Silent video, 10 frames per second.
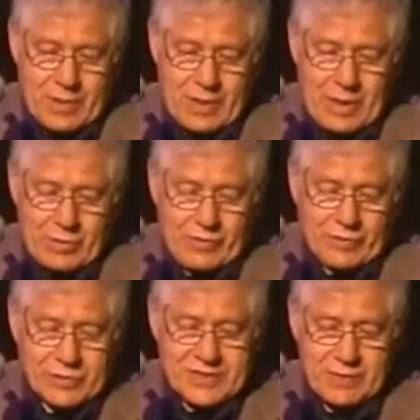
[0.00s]
However,
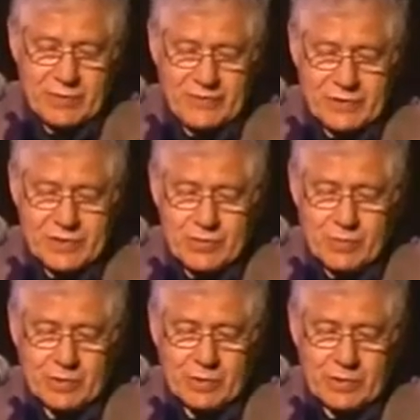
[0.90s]
some of us
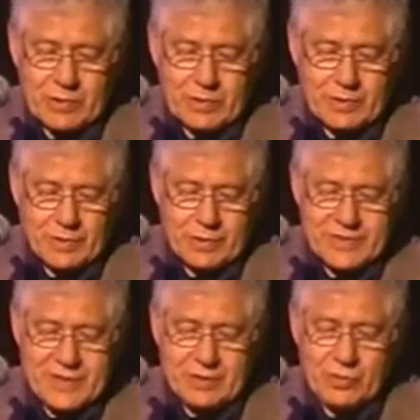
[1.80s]
were
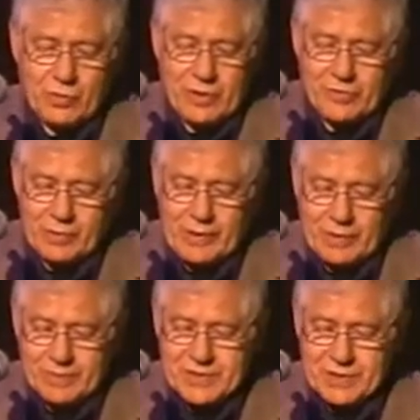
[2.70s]
sent to other
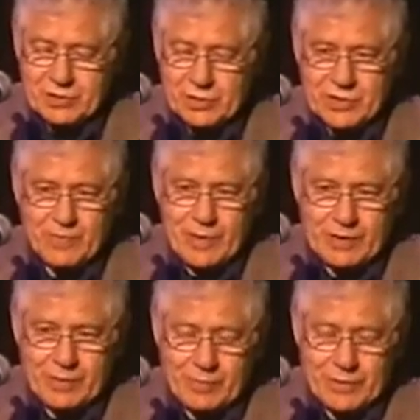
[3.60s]
camps, such as
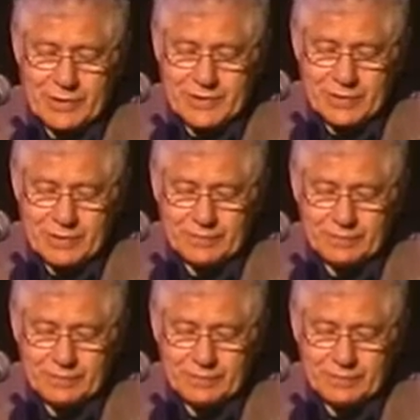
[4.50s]
Bergen-Belsen.